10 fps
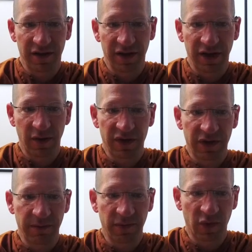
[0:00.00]
There were
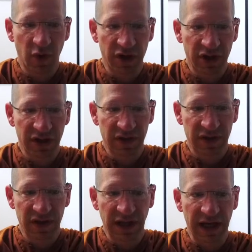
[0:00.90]
some
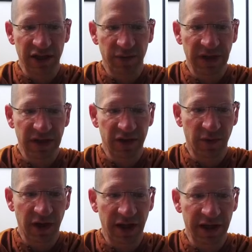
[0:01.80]
questions last week as
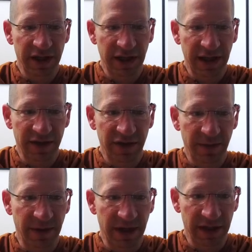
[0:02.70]
well I didn't answer,
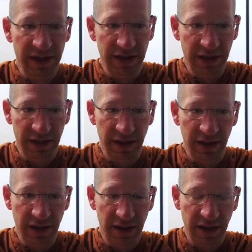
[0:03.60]
but I didn't
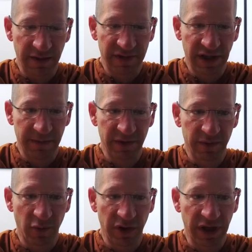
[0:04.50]
have time
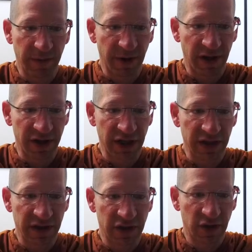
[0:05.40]
this morning. I
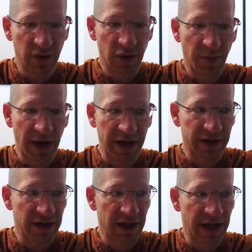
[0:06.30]
apologize, to go back
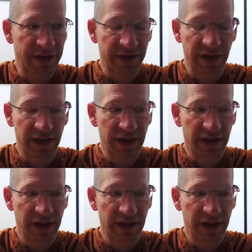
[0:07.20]
to the last